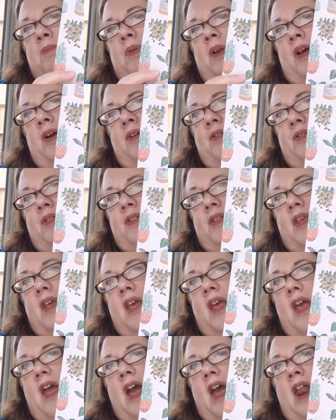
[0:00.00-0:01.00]
plants,
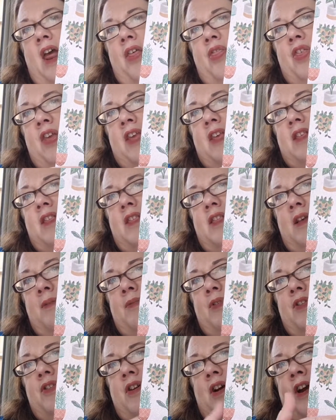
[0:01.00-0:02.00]
and I think some
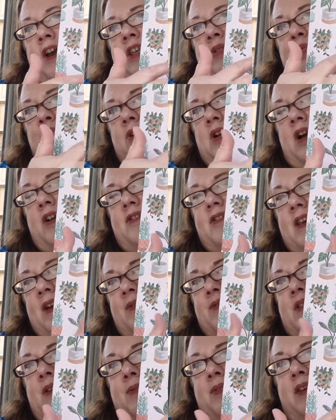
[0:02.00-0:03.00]
of the dies will cut
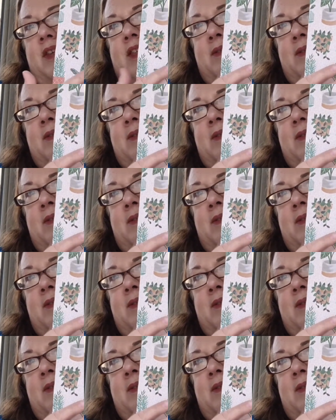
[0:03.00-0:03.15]
out some of these